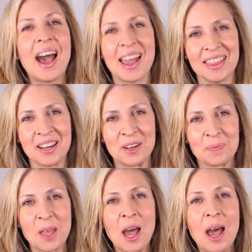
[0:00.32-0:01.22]
Hi there.
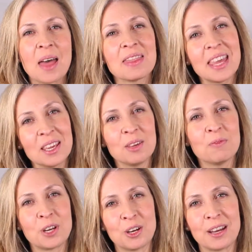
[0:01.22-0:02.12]
Thank you
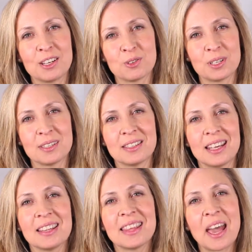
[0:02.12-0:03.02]
for your interest
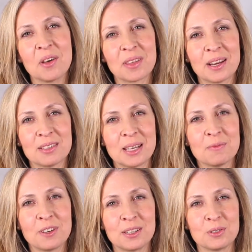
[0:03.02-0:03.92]
in the Healthcare Team
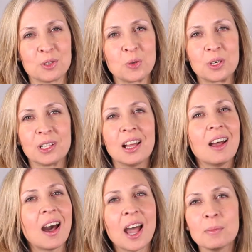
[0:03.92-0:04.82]
Fitness Tool.
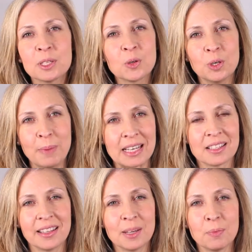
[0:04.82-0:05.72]
I'm Nicole
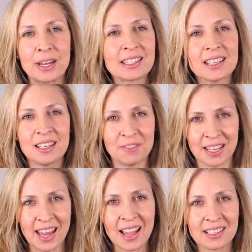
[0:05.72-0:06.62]
Bendaly, President of
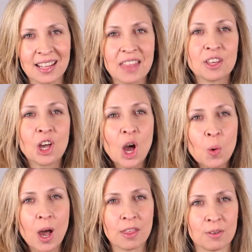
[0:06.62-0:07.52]
Connect and the
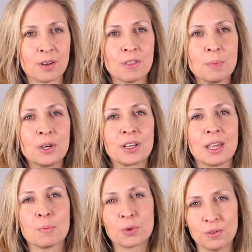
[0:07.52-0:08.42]
co-author of the book,
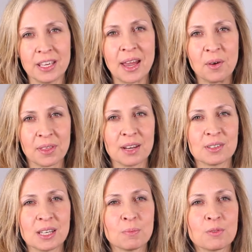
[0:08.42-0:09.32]
Improving Healthcare
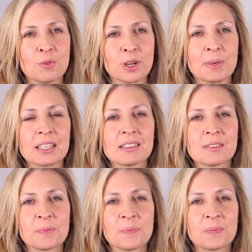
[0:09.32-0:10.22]
Team Performance.